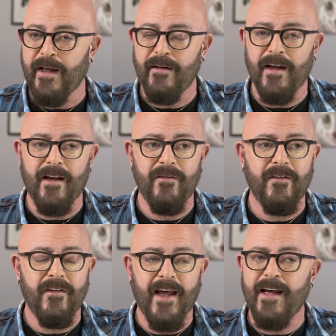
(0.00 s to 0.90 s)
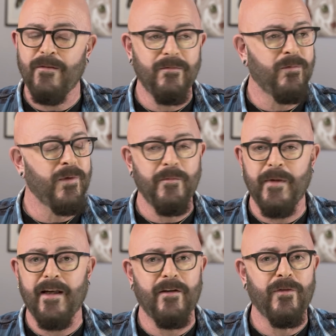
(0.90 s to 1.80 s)
And that will
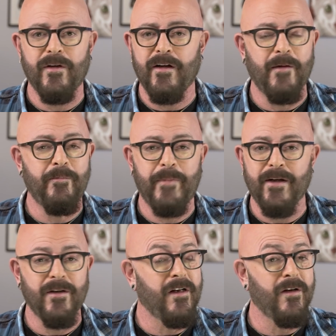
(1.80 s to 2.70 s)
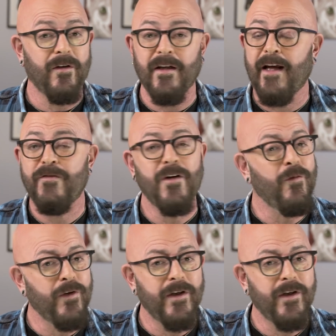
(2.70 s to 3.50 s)
make for a better longer life. Don't